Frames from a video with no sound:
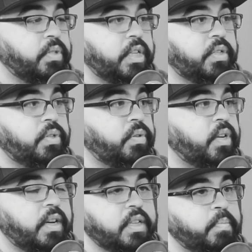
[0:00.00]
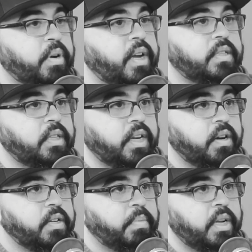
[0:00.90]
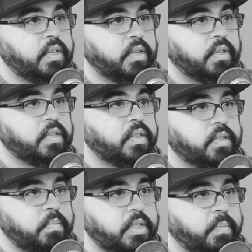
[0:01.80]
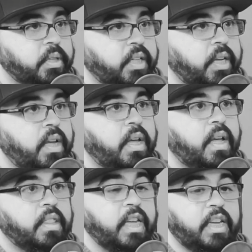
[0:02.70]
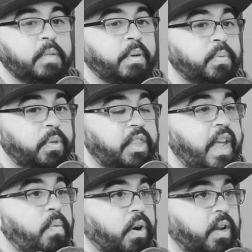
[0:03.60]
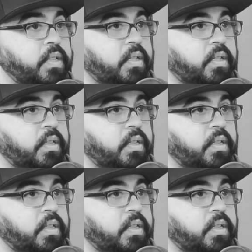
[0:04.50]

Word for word: They do not express that they are dependent on the system. Typically they express what they want.